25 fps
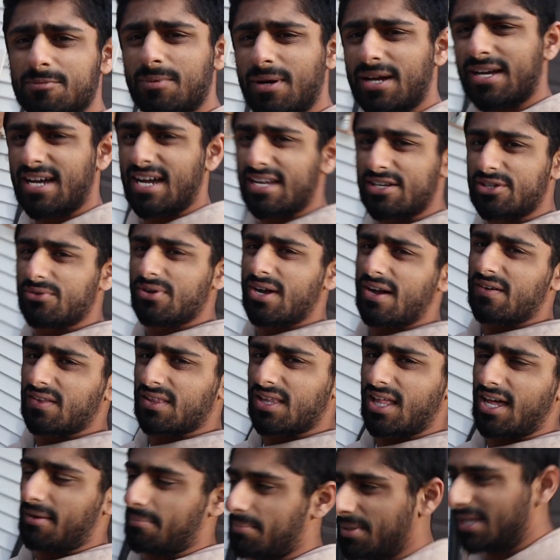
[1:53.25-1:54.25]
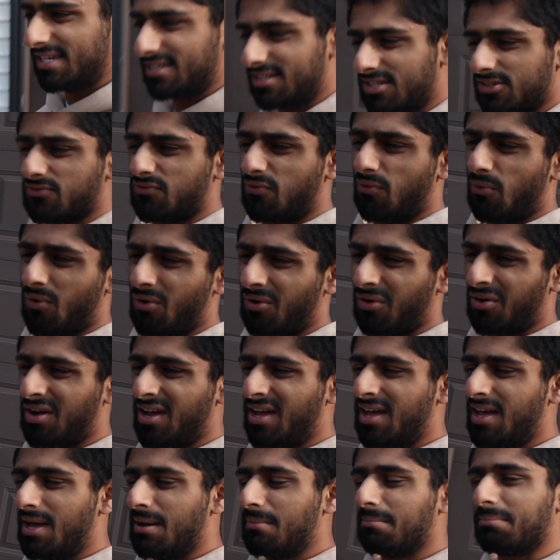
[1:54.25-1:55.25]
bike I do have a lot of pieces for,
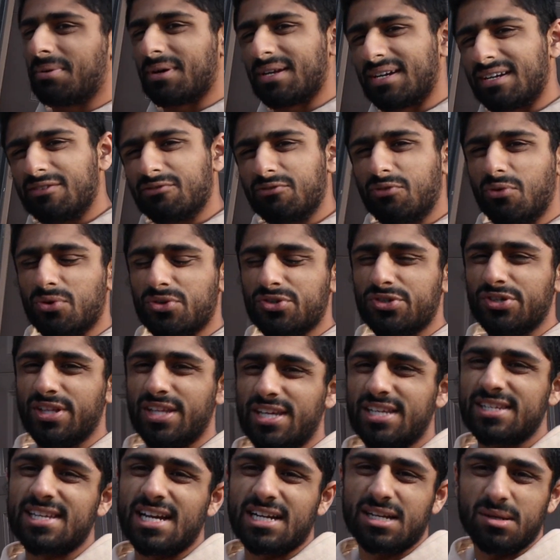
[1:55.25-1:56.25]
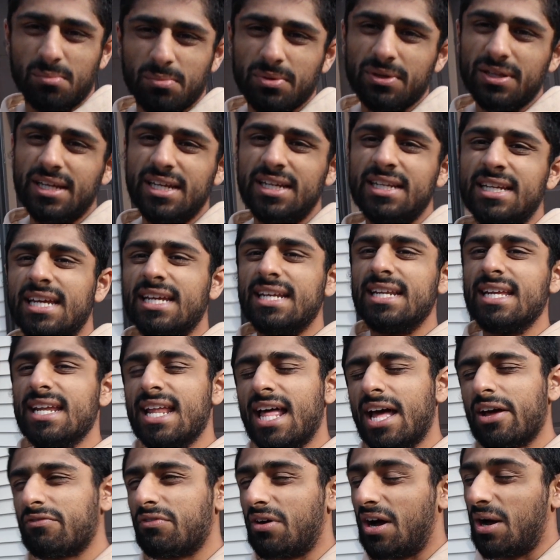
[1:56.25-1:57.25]
but unfortunately it's not complete. He
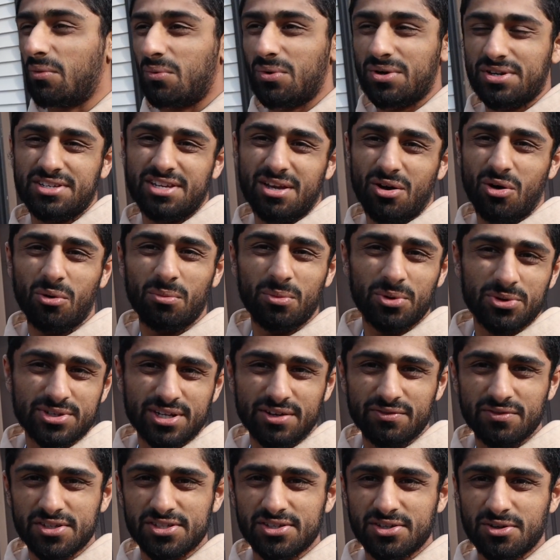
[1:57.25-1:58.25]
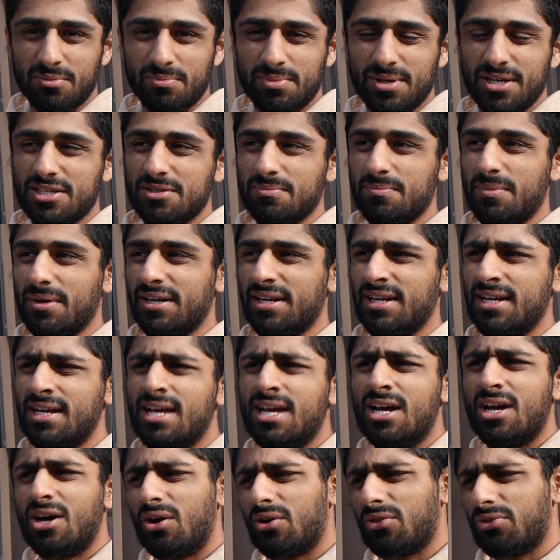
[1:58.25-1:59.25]
did have, I want to say, almost every single piece, but
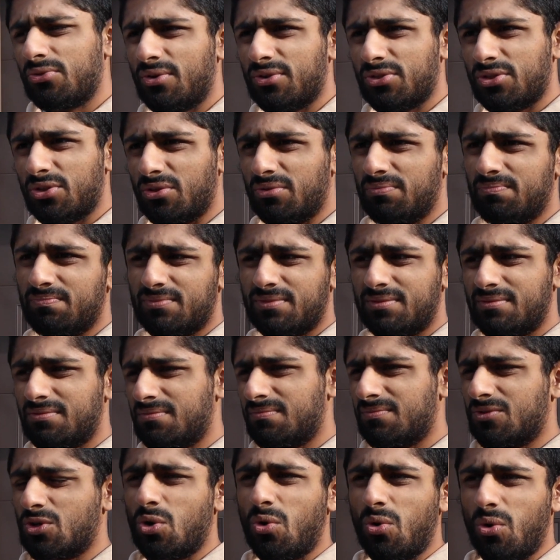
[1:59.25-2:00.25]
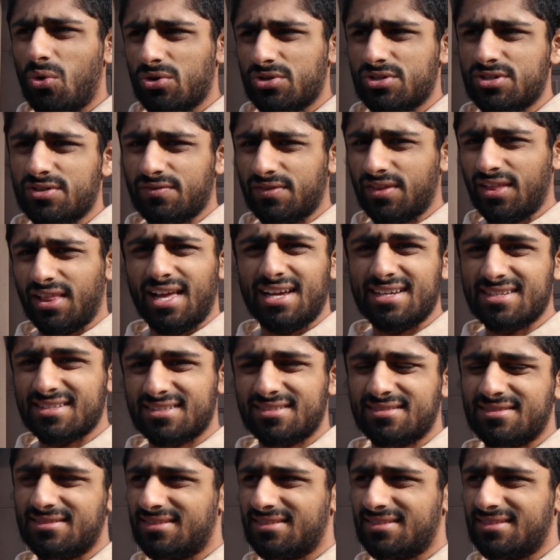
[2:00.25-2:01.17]
throughout the course of the last